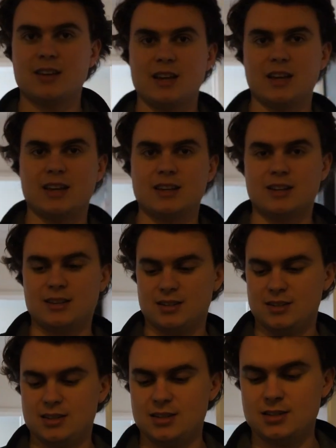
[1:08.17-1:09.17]

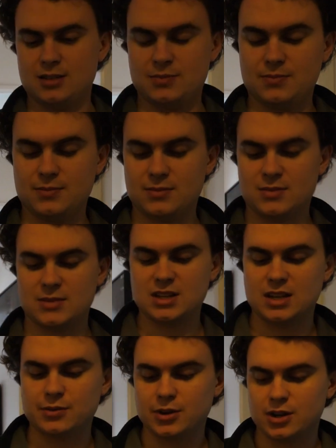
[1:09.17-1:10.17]
And
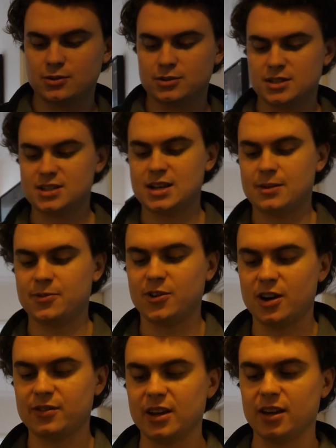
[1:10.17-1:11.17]
here we go, we're on the same
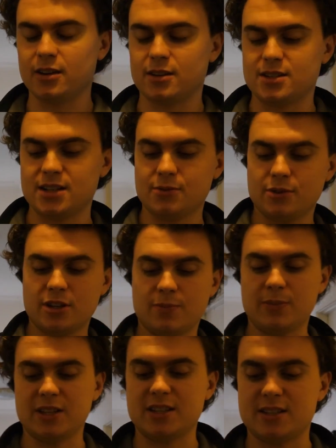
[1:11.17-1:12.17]
5 gigahertz
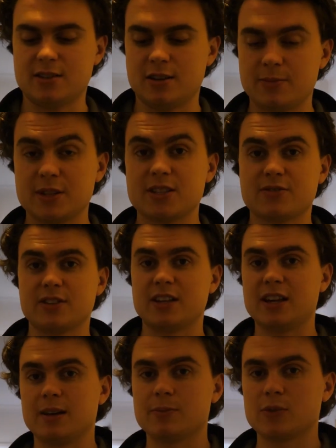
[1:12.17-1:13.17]
network, but this time it's for
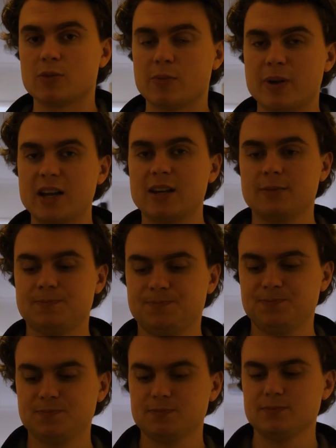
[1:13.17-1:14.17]
the um, repeater.
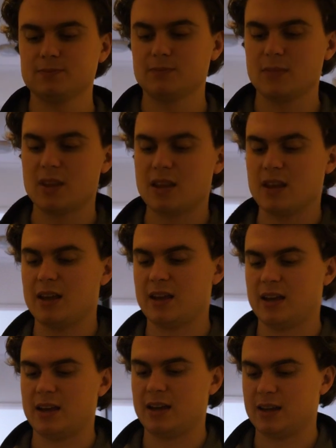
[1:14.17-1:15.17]

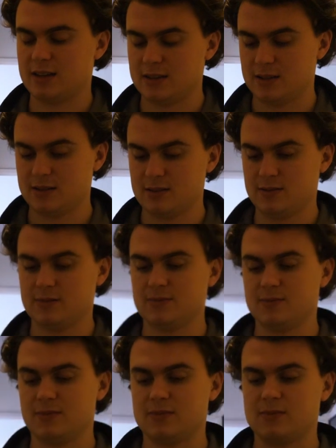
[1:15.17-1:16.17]
And
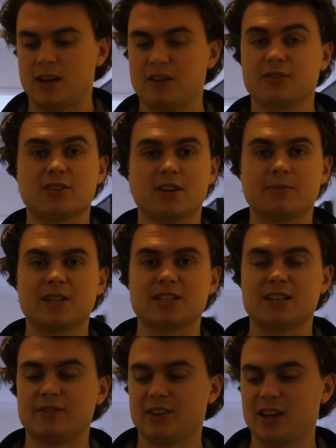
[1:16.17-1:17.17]
half the time it
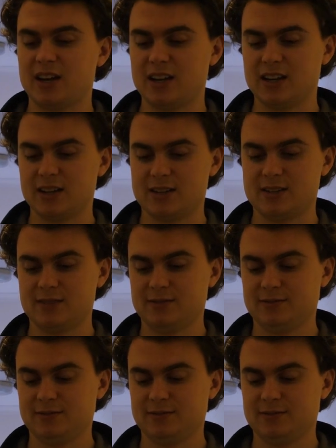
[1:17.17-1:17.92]
doesn't even connect.